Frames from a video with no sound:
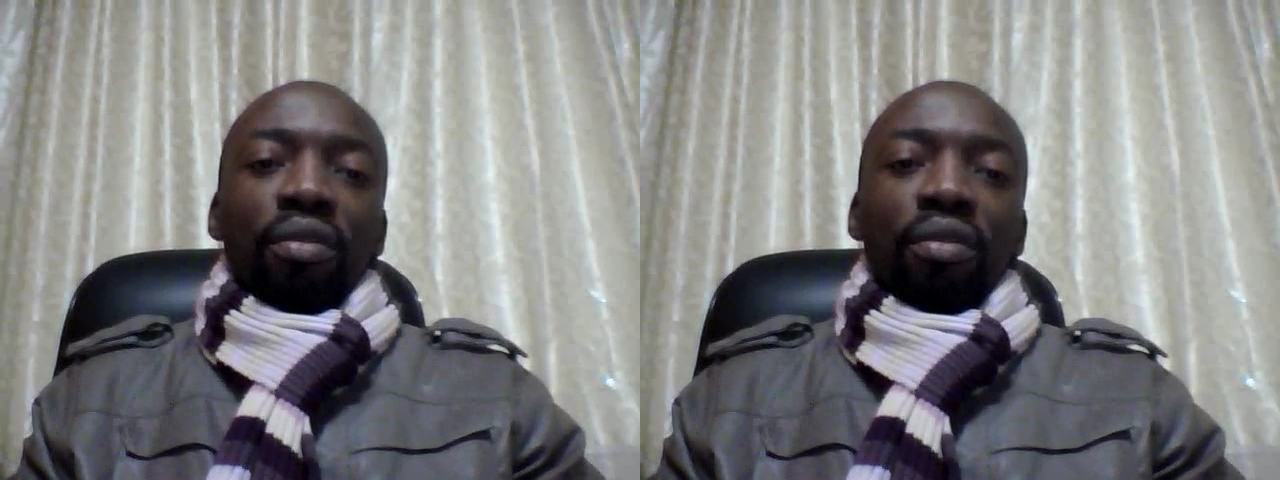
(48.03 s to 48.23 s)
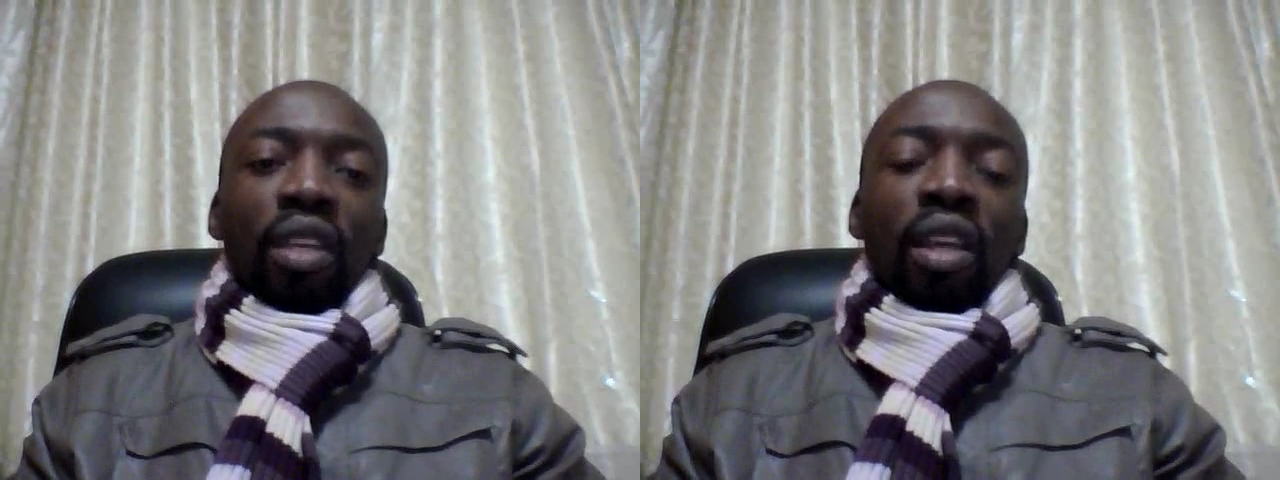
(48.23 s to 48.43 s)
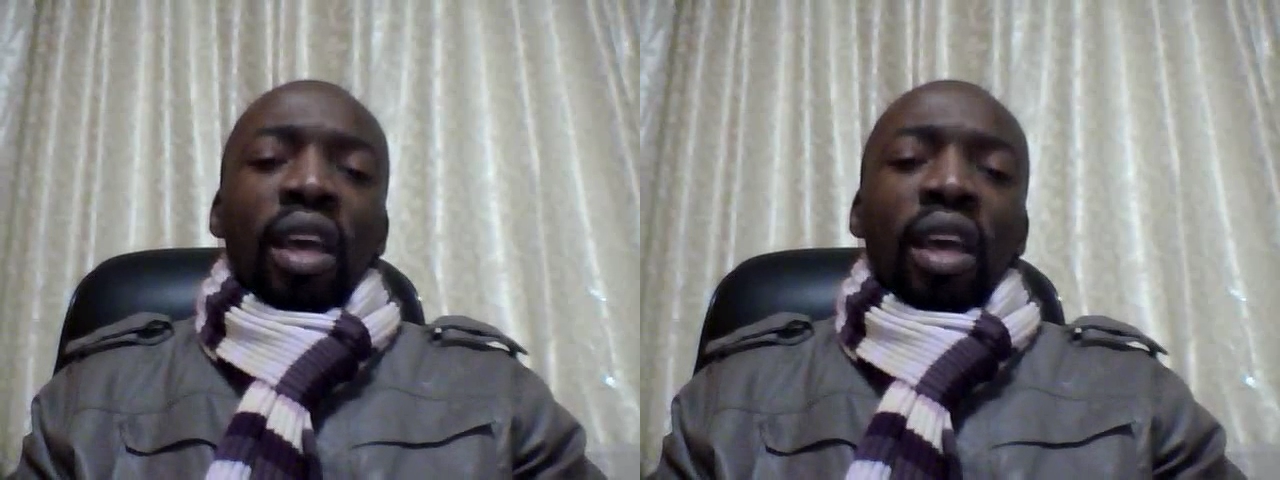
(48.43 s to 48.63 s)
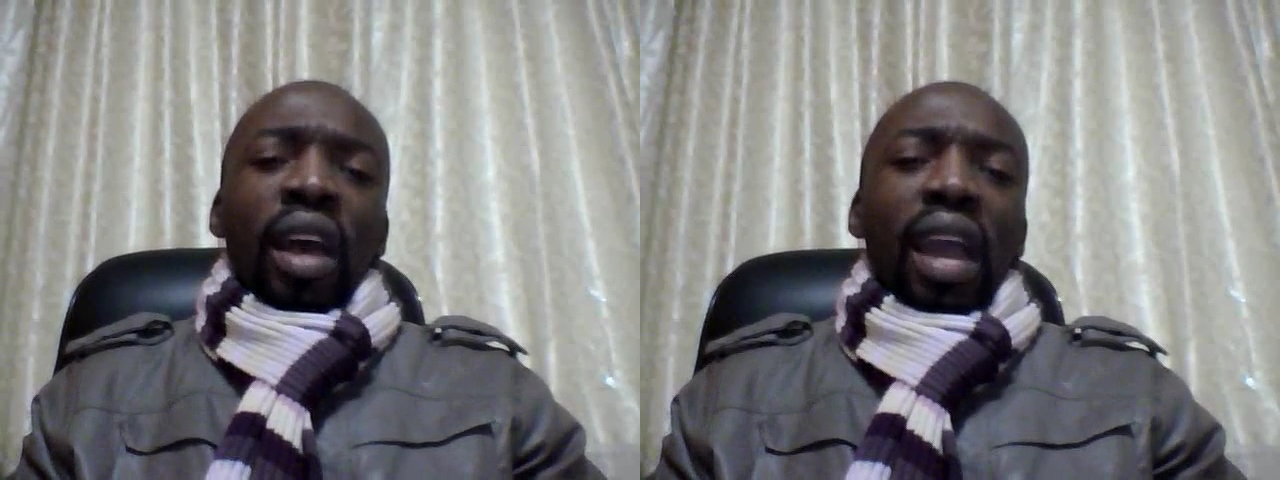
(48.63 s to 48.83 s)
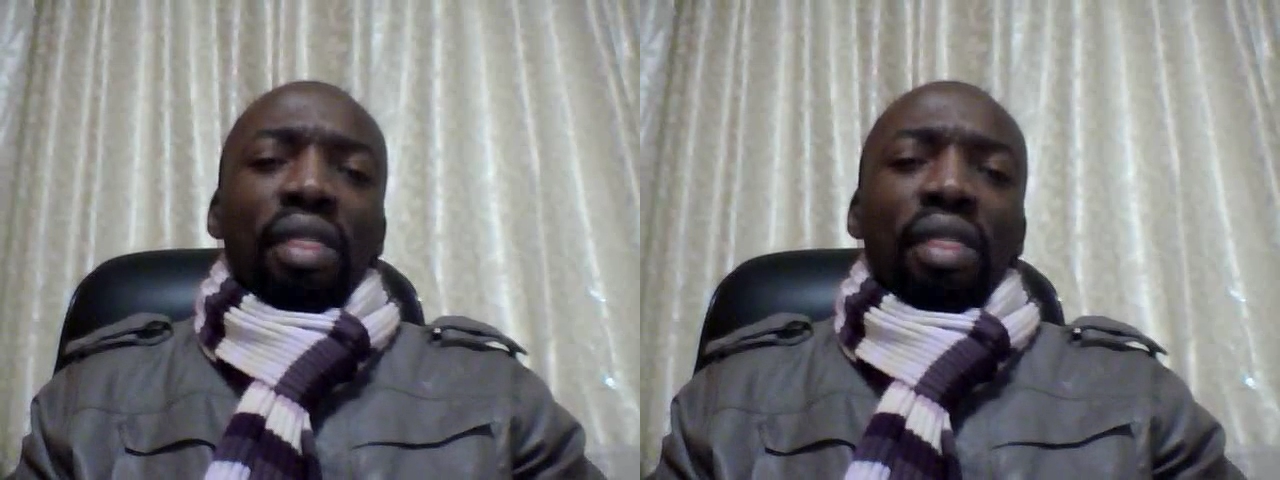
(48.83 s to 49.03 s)

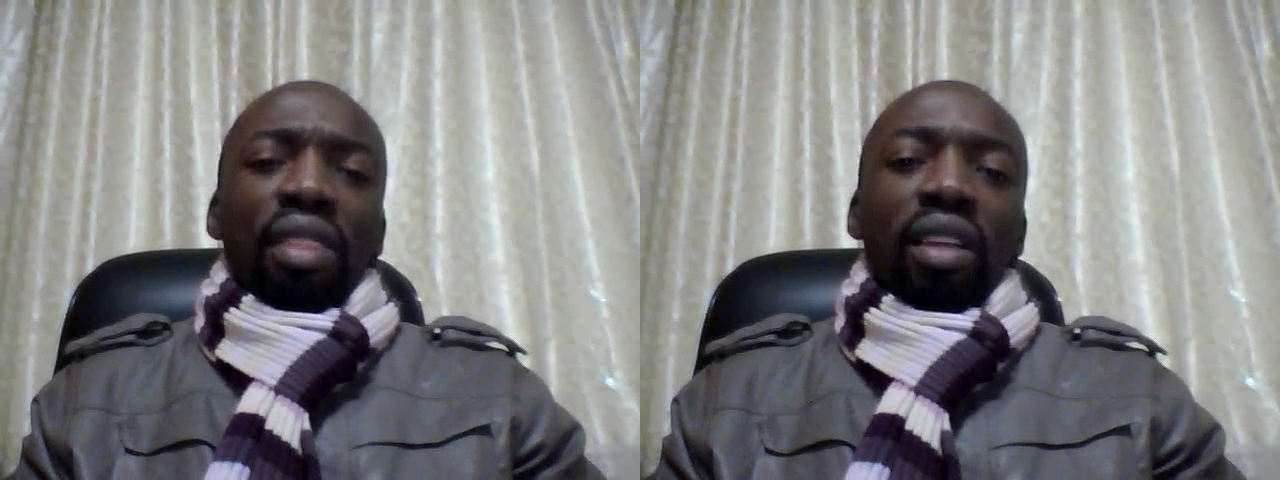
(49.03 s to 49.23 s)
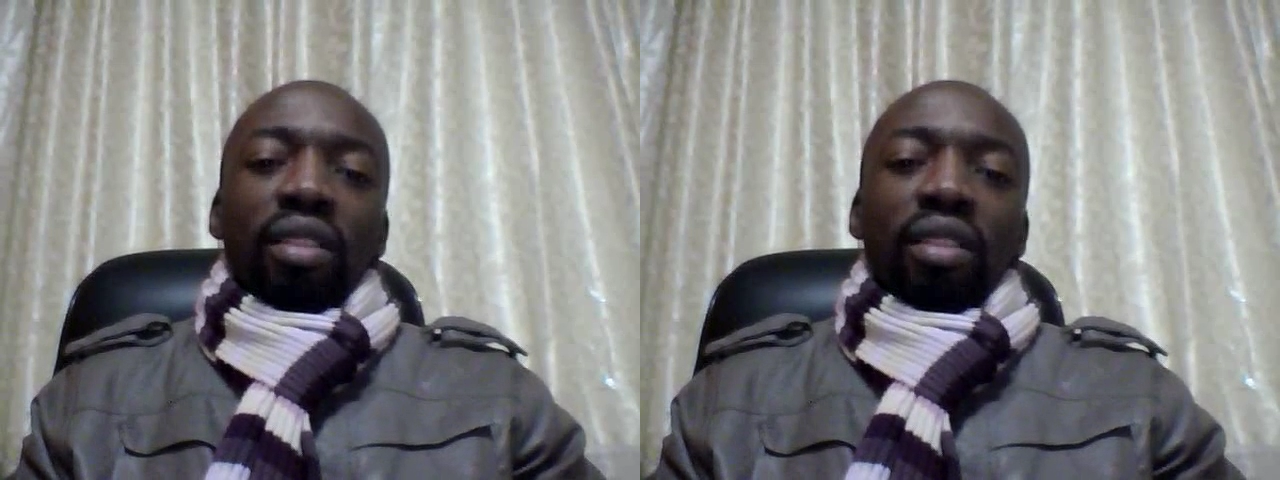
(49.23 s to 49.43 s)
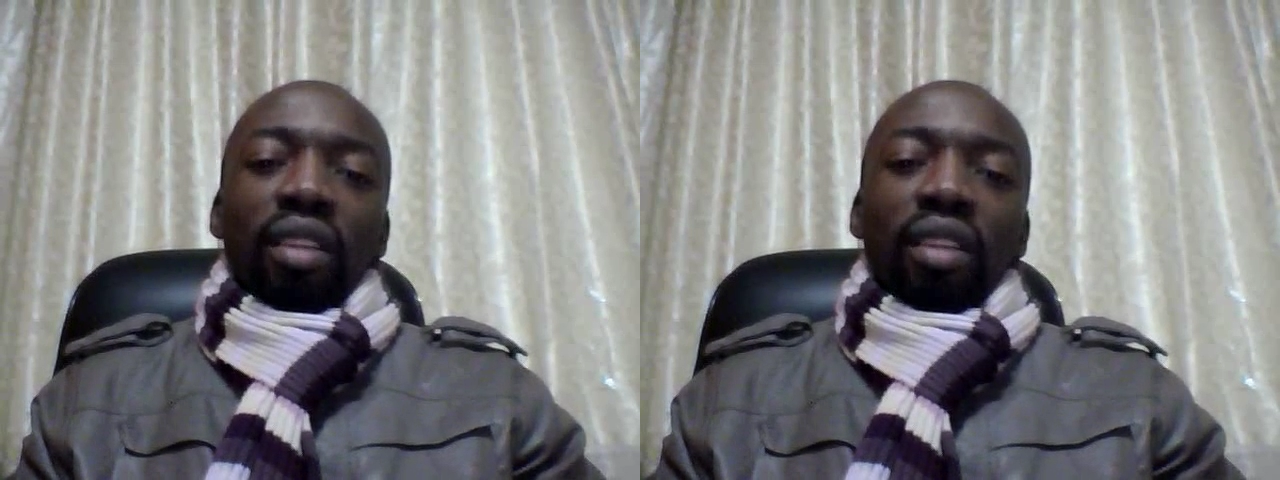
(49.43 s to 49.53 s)
hours